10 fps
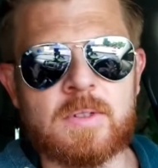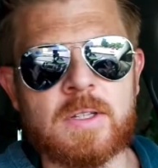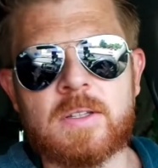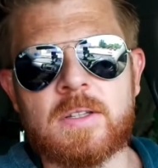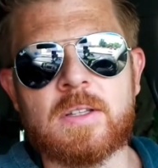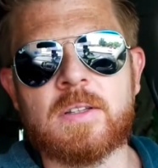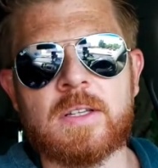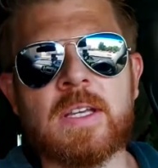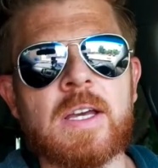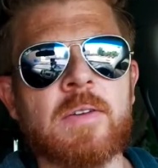
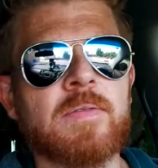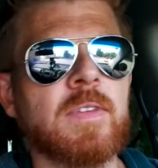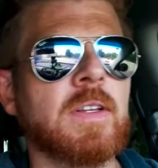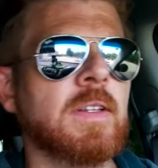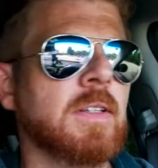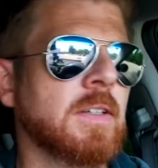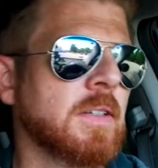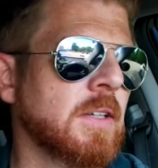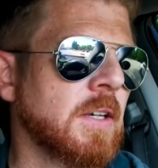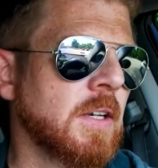the GIF,
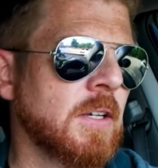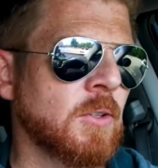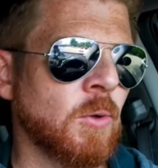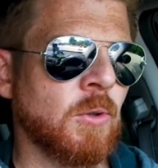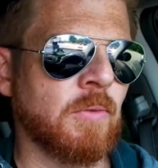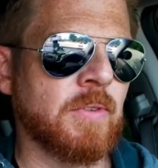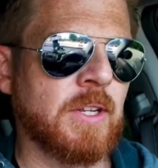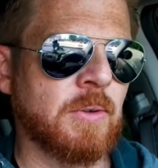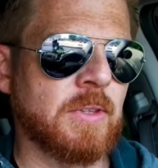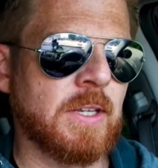the whole little
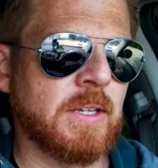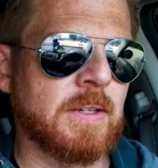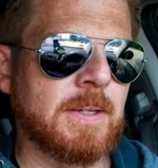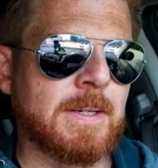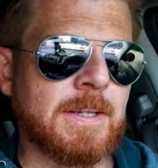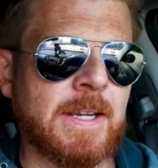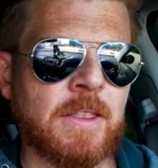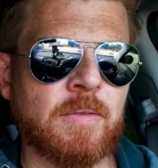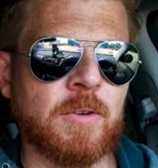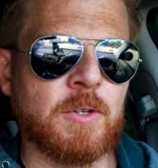video thing
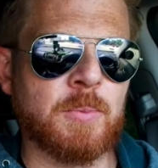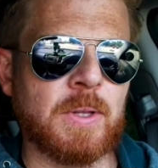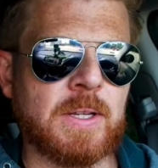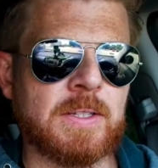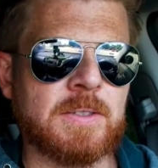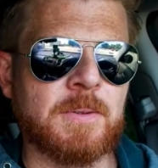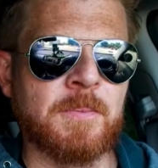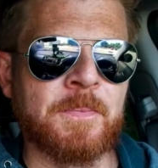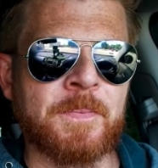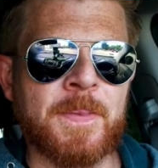in the first place.
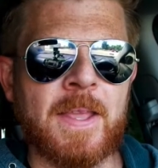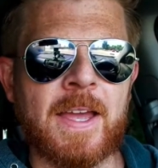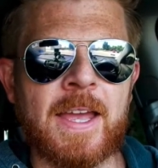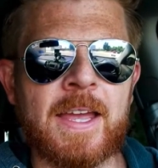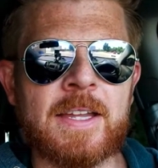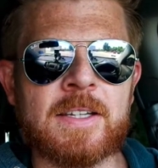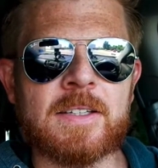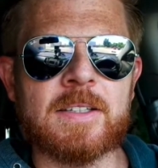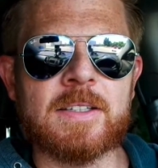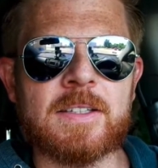And
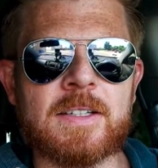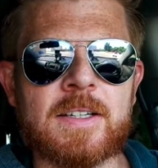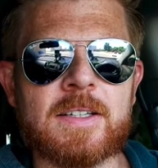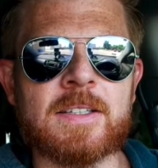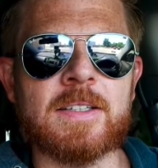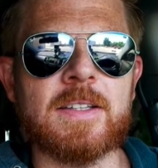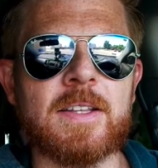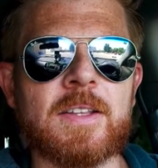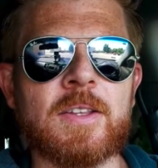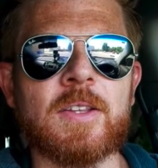
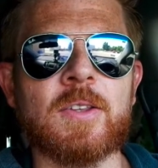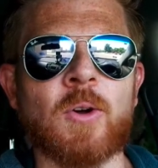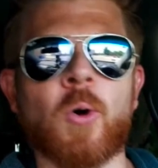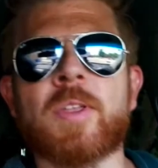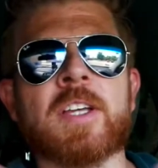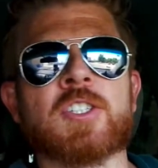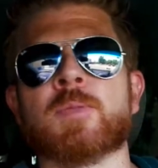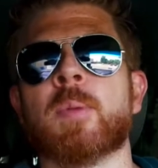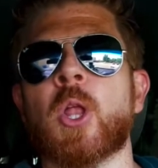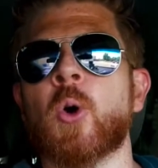the whole thing is
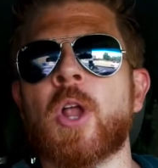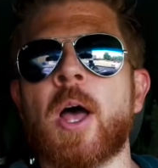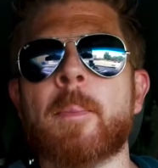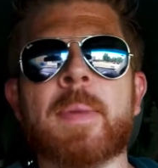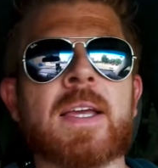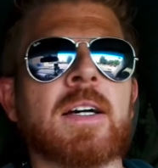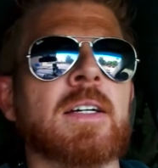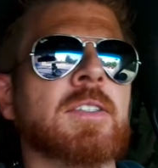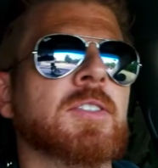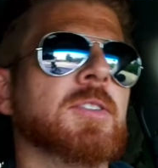just blown up
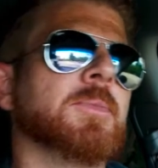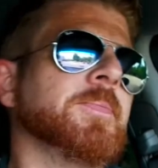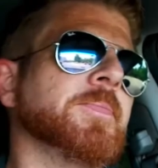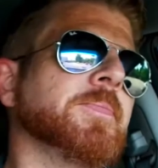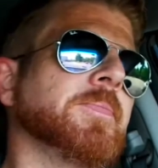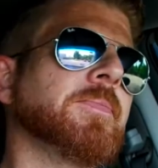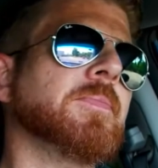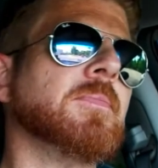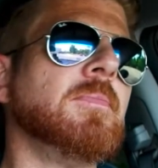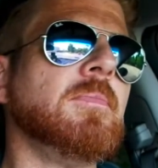because,
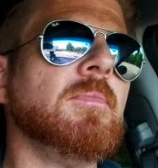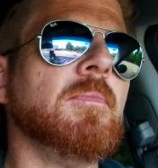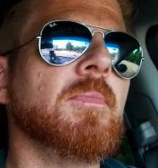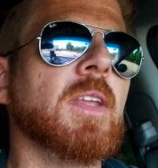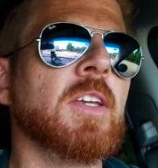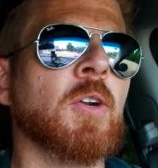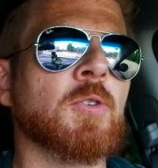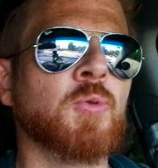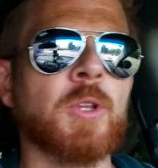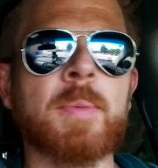you know,
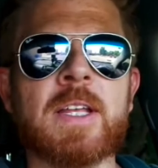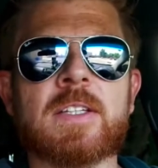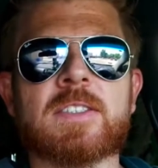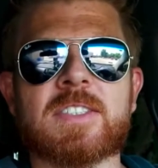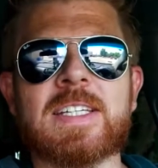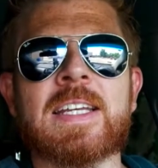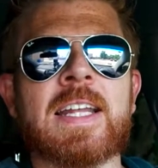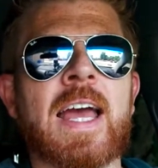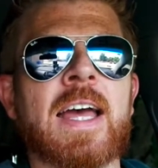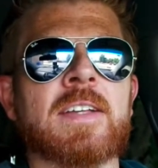it's really being
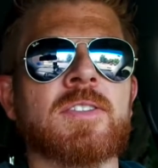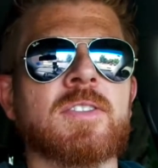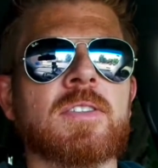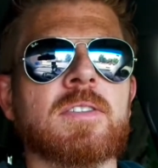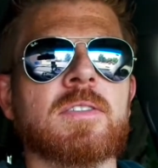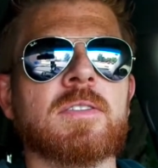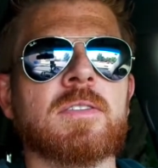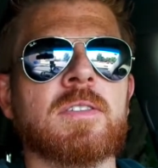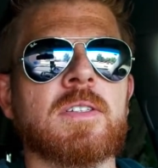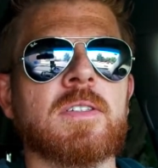seen as
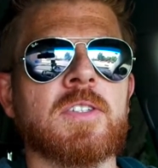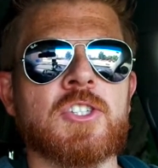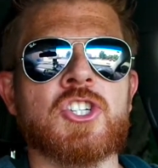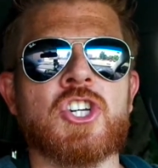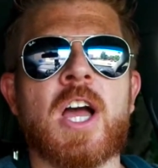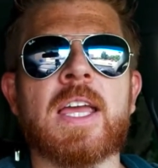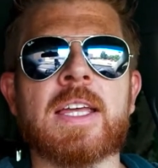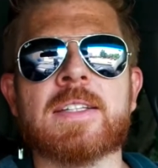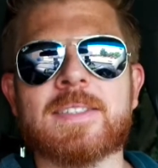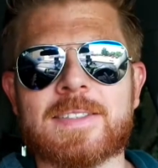the
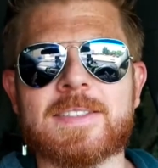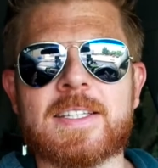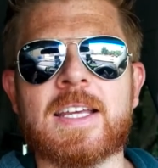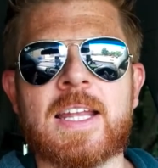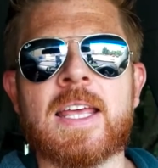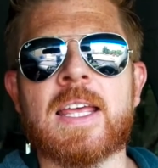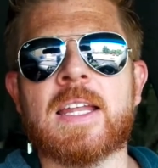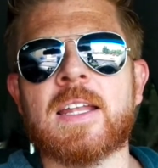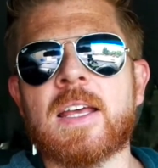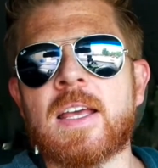giant
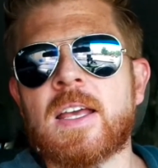CNN,